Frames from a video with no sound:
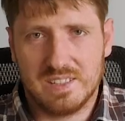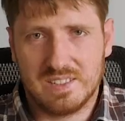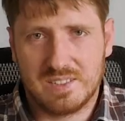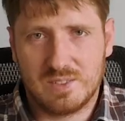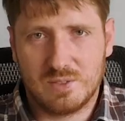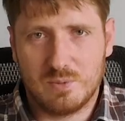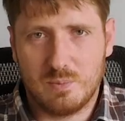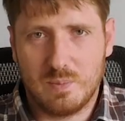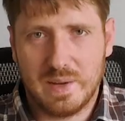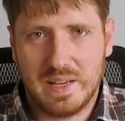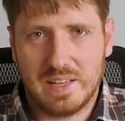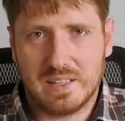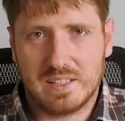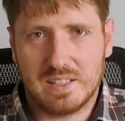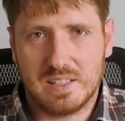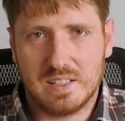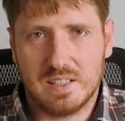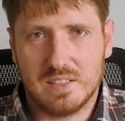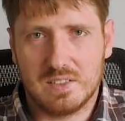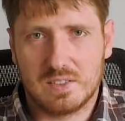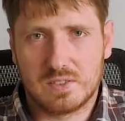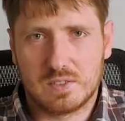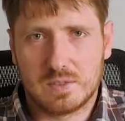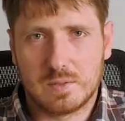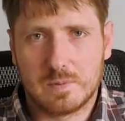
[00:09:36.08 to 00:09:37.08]
to make
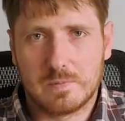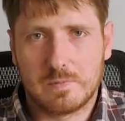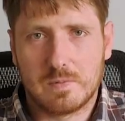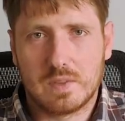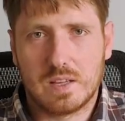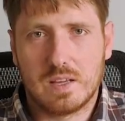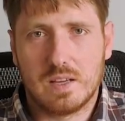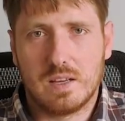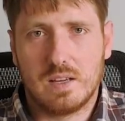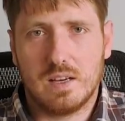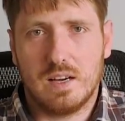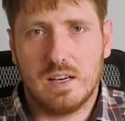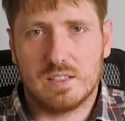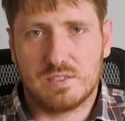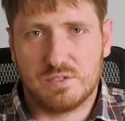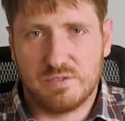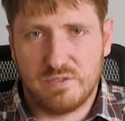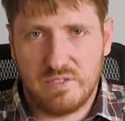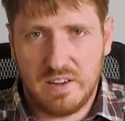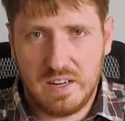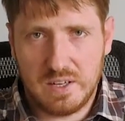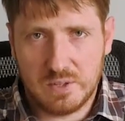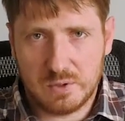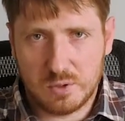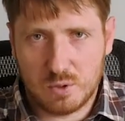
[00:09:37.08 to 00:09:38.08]
it as
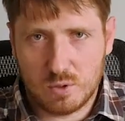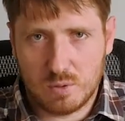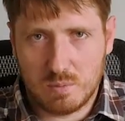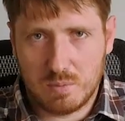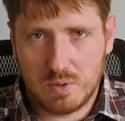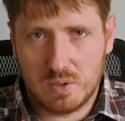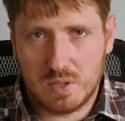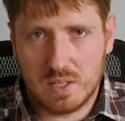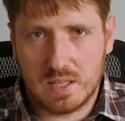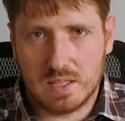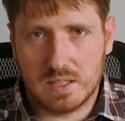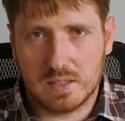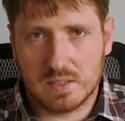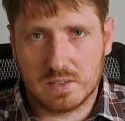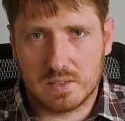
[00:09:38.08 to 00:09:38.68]
valuable